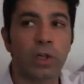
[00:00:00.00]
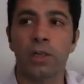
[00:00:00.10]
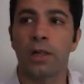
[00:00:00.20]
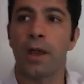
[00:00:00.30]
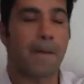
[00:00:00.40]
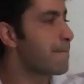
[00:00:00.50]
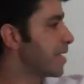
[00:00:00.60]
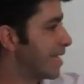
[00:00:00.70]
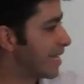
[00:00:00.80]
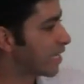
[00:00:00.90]
will
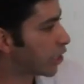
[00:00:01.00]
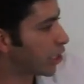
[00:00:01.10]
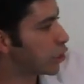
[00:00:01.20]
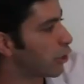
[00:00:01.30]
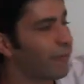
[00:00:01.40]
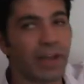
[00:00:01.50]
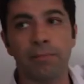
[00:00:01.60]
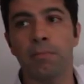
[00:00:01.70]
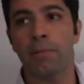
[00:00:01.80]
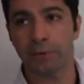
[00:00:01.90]
increase
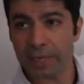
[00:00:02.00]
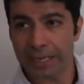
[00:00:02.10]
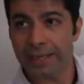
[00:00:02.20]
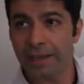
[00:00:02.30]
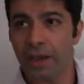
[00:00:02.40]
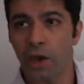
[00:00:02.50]
available memory,